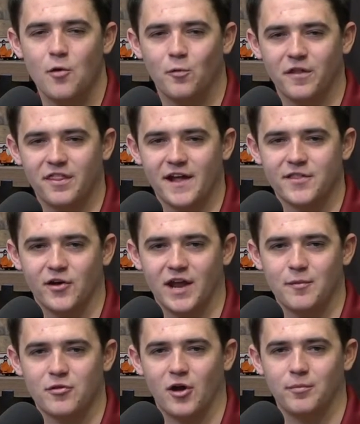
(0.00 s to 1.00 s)
whether that's on
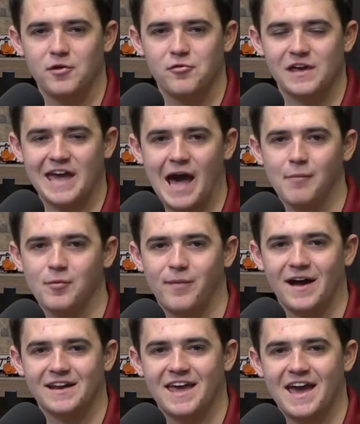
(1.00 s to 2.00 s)
Amazon Music, Apple
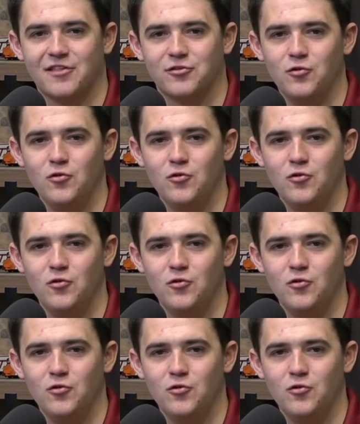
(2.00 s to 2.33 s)
Podcasts,